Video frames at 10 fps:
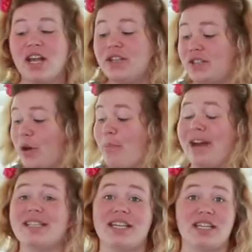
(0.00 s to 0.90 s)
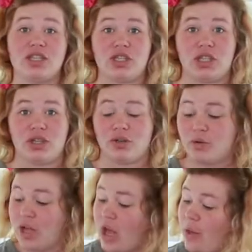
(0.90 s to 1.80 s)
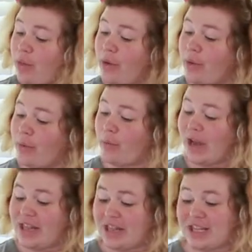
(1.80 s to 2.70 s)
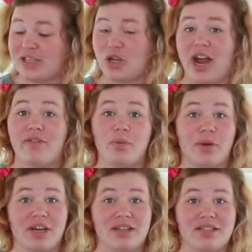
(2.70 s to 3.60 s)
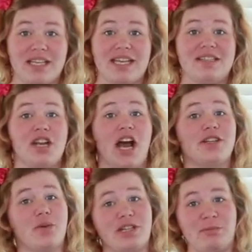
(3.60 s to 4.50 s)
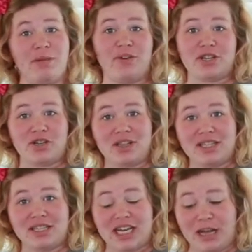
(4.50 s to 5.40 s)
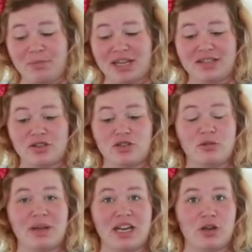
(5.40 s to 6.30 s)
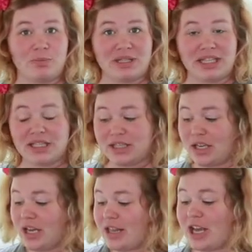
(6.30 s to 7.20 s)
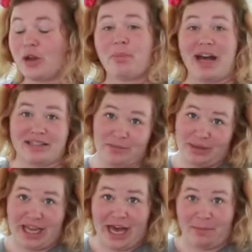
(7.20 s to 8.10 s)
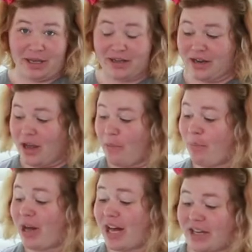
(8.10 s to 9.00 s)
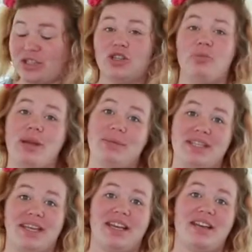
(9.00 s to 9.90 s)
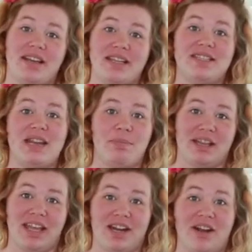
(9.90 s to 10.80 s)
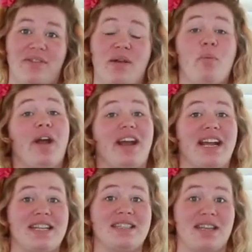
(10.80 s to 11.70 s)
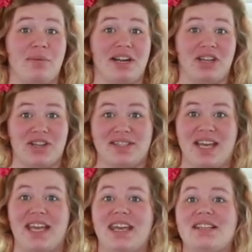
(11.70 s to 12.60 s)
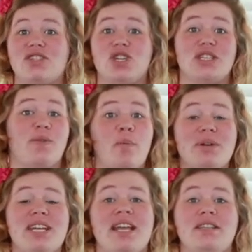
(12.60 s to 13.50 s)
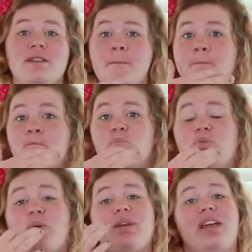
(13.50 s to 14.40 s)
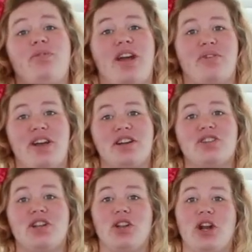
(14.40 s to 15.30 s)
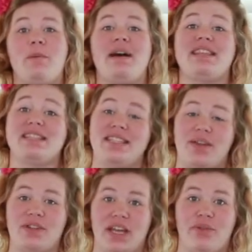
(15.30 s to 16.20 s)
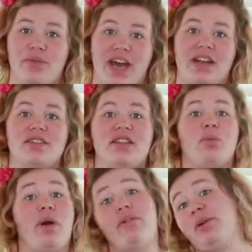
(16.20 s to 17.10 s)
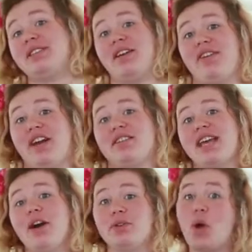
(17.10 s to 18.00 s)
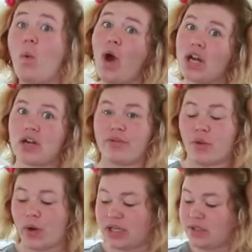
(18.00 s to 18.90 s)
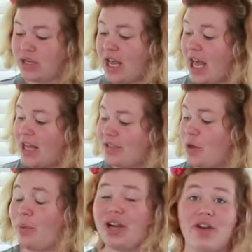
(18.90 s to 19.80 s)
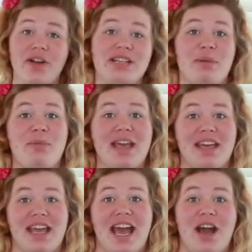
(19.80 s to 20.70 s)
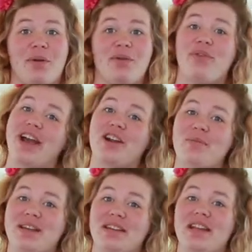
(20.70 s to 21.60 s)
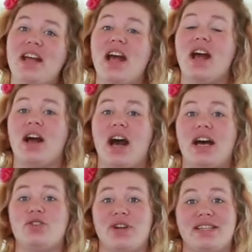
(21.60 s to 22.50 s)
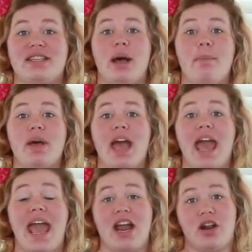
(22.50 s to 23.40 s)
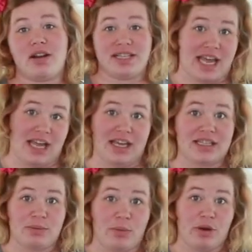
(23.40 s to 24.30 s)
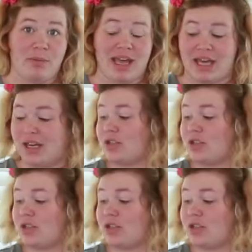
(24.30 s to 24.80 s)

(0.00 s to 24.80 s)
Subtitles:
So my son is 2. The way that this craft works, he's not going to be featured this time because there's too many oopsies that could possibly happen. But you'll be able to get a snippet later of him wearing it and see what it looks like. It's just for pretend, for being firefighters, to learn about the safety of fires and what puts fires out. Water, of course. So we are going to be making our fireman dress-up air tank is what we're making.